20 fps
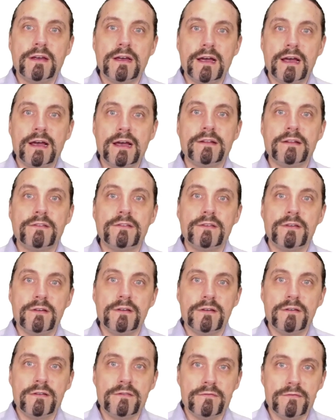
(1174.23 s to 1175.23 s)
and
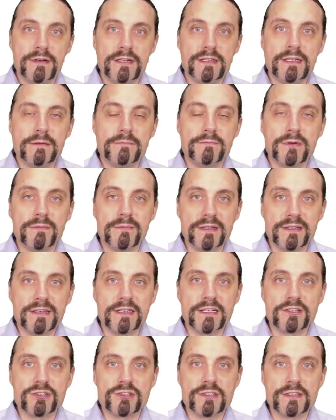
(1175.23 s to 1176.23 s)
when the
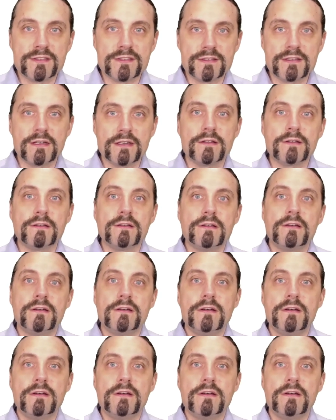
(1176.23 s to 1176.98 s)
implementation is done,